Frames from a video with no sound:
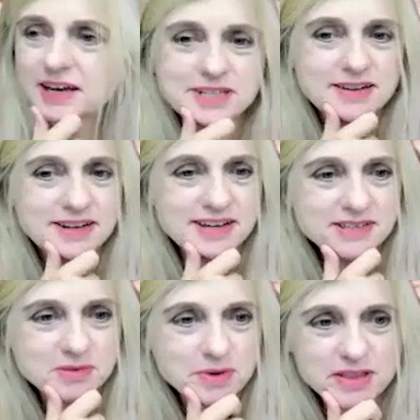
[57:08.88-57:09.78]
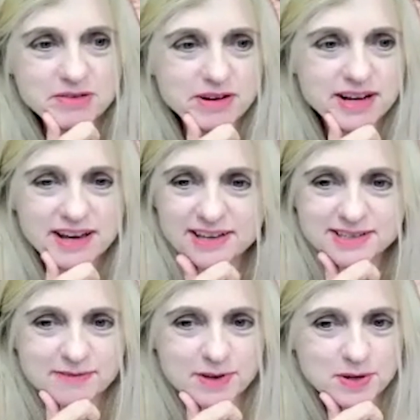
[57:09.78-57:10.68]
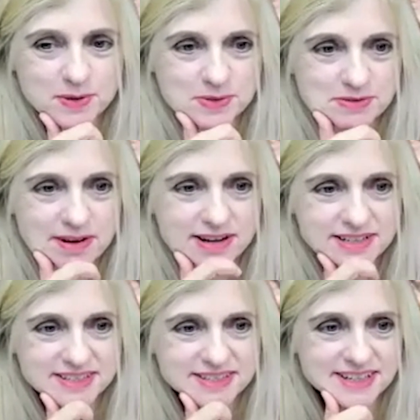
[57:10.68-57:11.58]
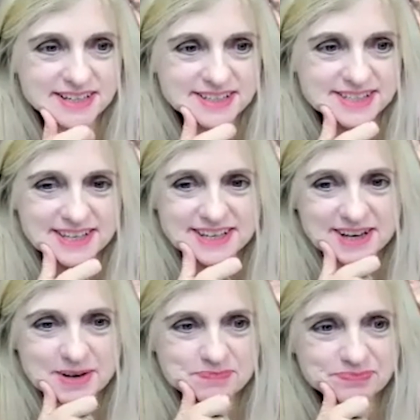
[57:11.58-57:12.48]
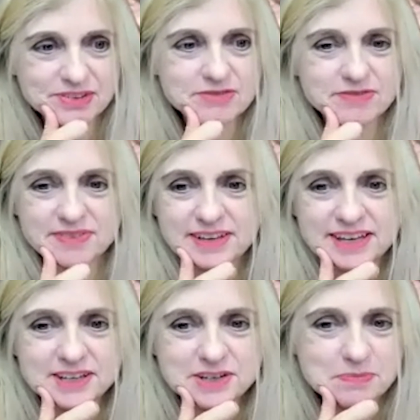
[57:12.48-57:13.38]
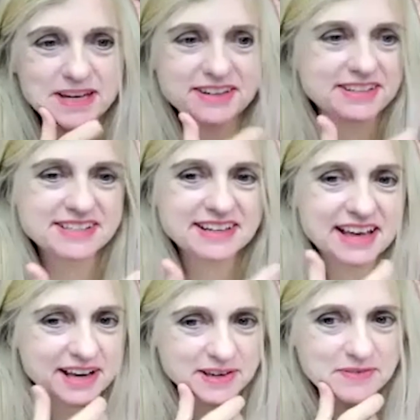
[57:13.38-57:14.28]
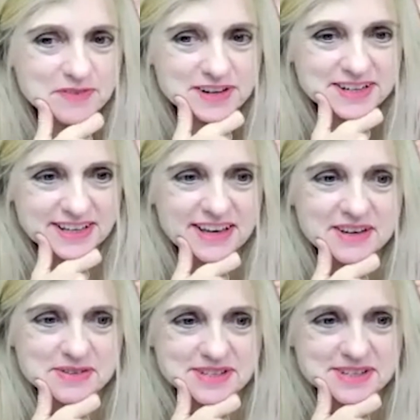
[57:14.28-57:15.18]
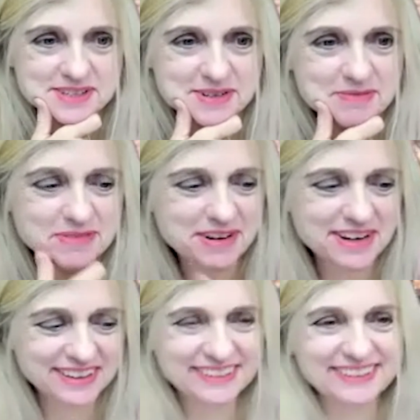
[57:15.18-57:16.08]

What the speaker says: Town has the weather and it has the views, right? It just needs the incubators and funding ecosystem, right?